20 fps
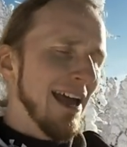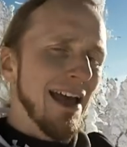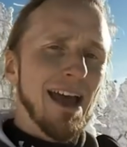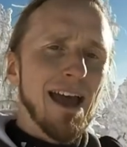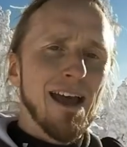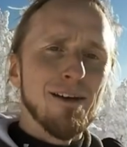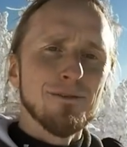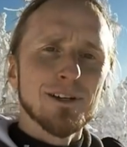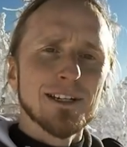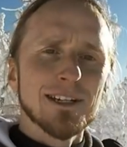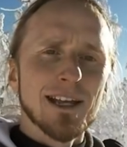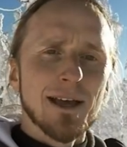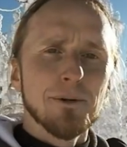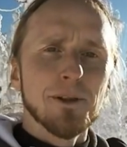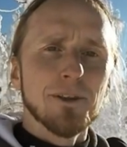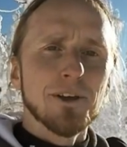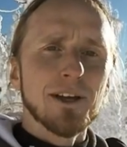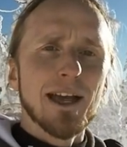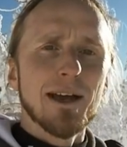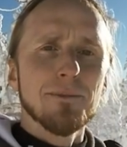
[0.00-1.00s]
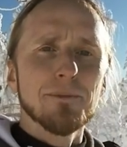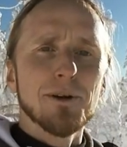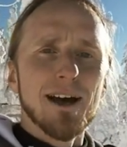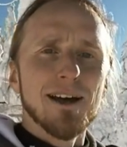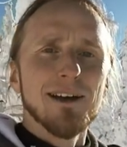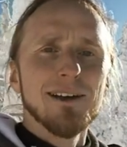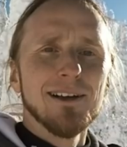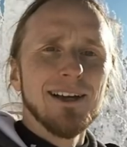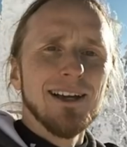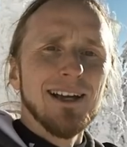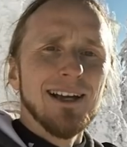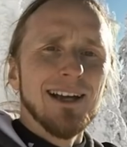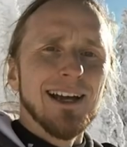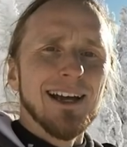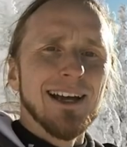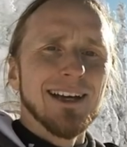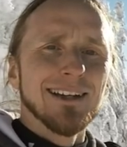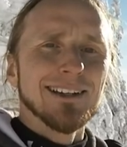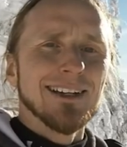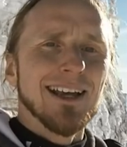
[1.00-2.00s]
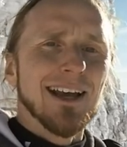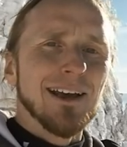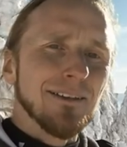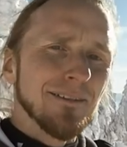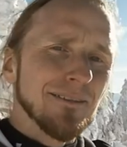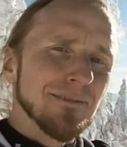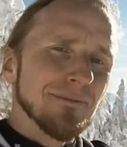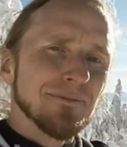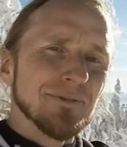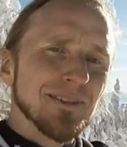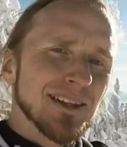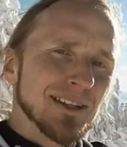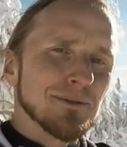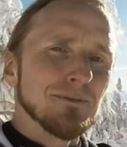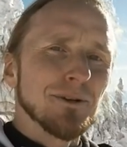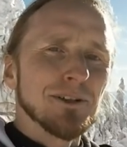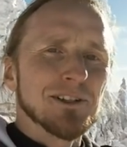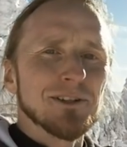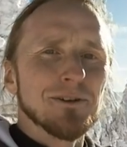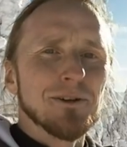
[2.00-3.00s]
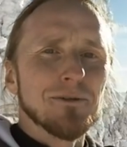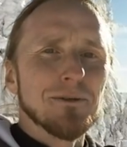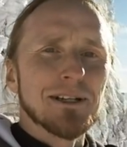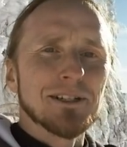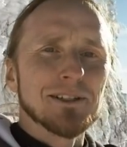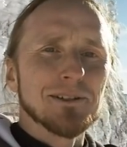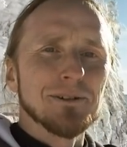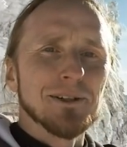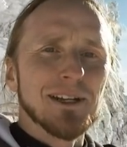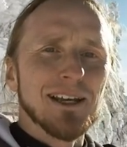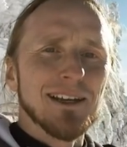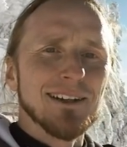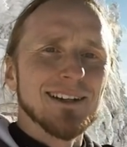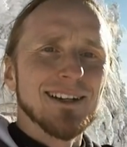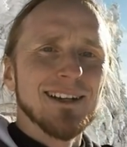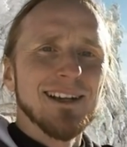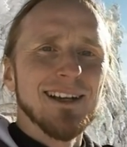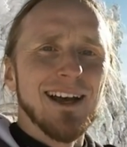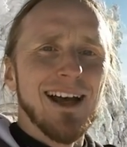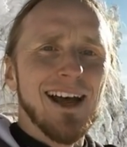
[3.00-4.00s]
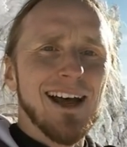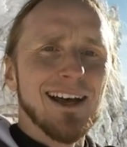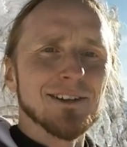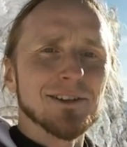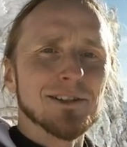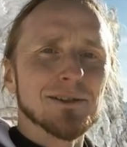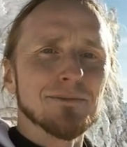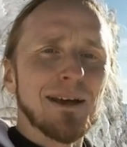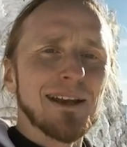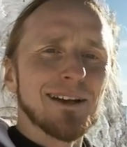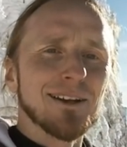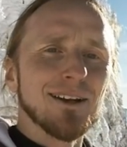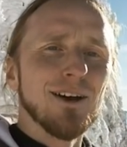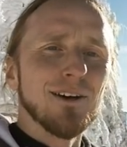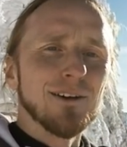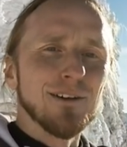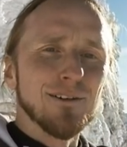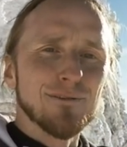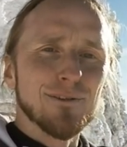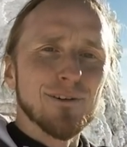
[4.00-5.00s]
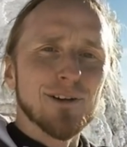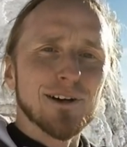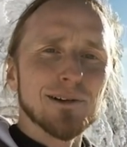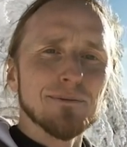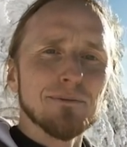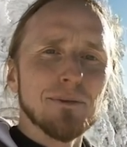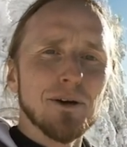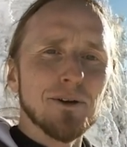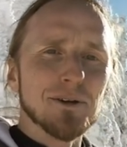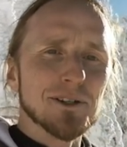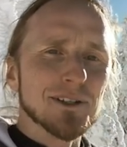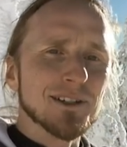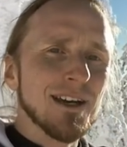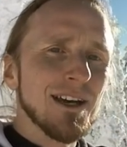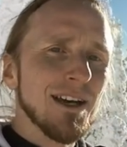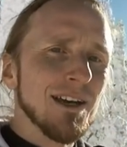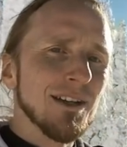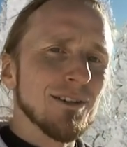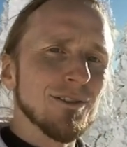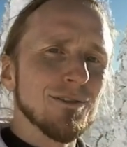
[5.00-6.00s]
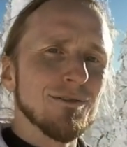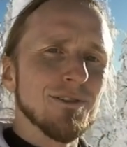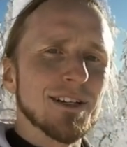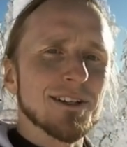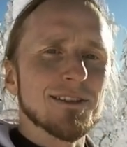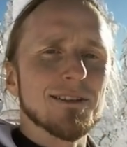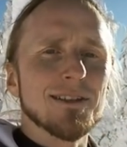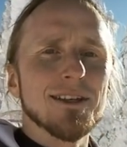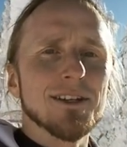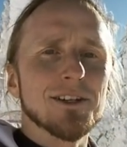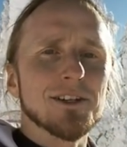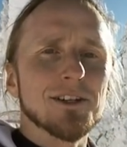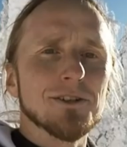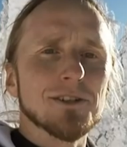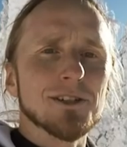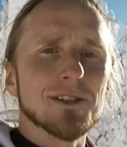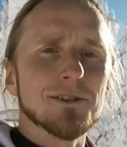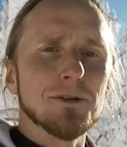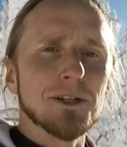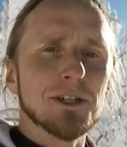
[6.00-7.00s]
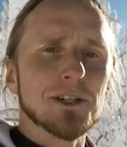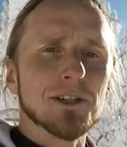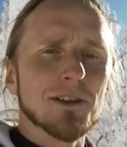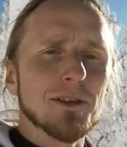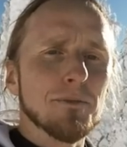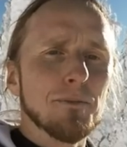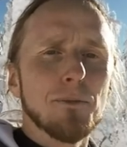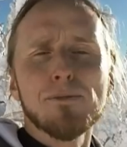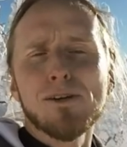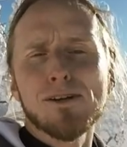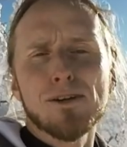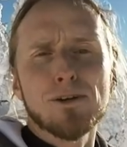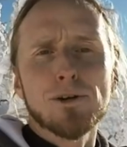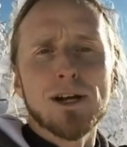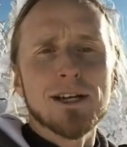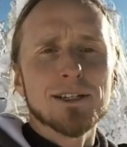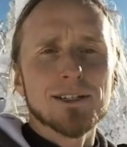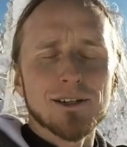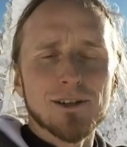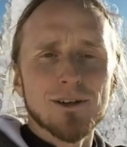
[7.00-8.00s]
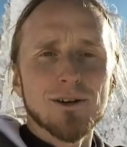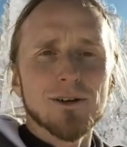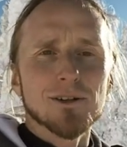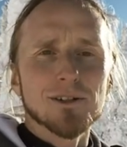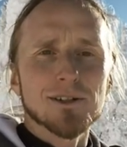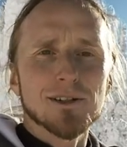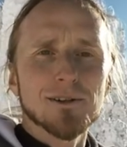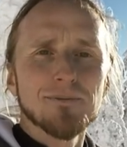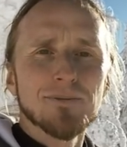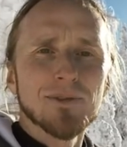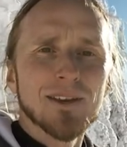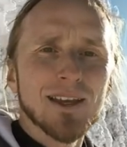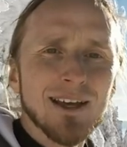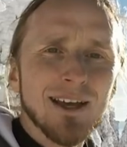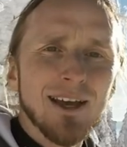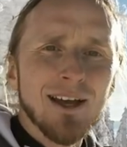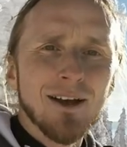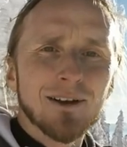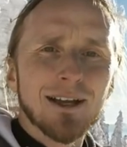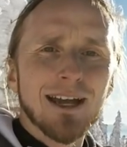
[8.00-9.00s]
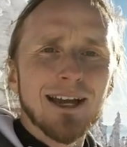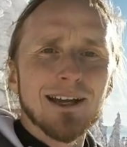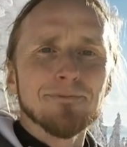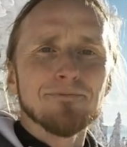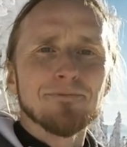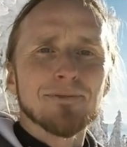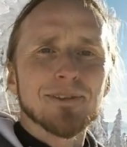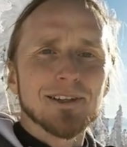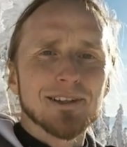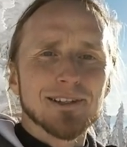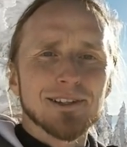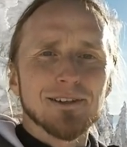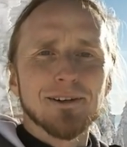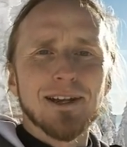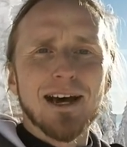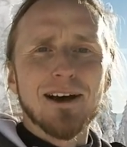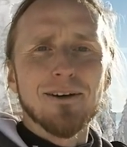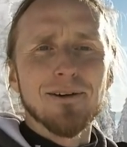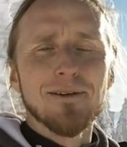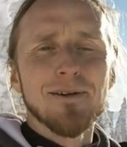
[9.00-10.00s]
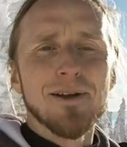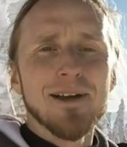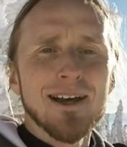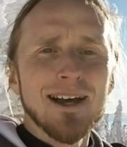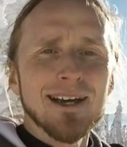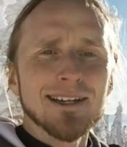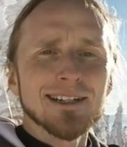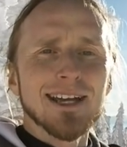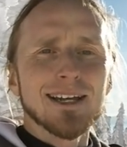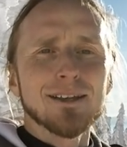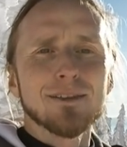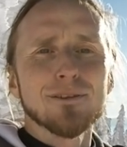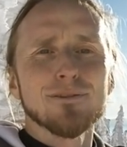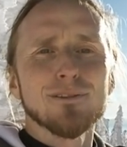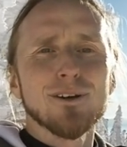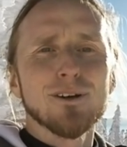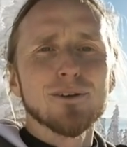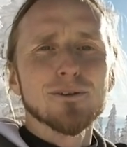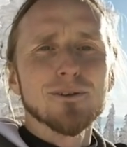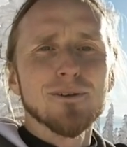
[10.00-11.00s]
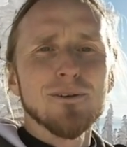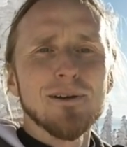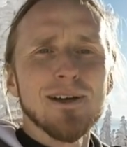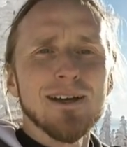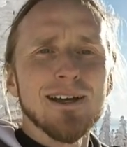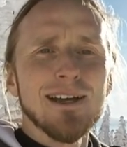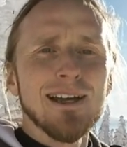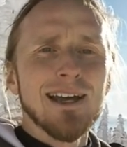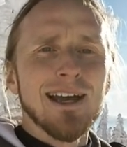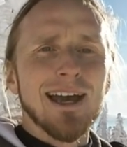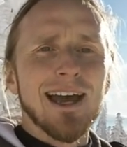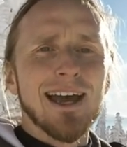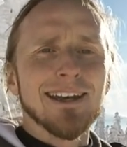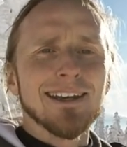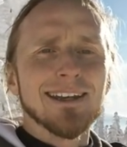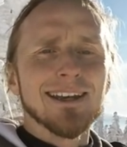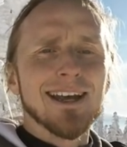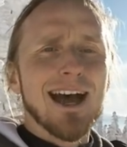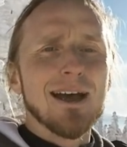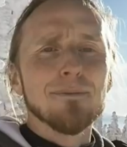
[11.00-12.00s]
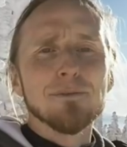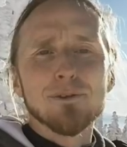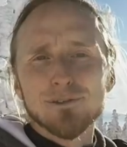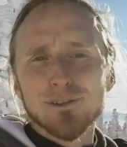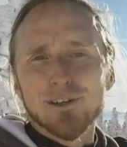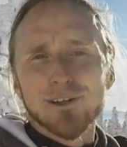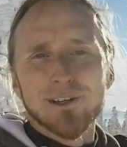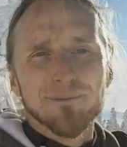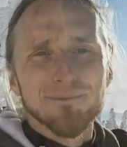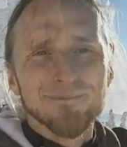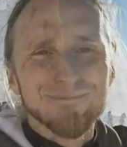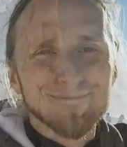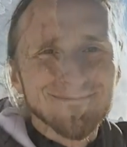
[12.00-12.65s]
every time on the camera, and yeah, this wasn't always good, and I had to spend a lot of work in post to fix the issues which the polarizer caused. Okay, so now take the photo and I move on.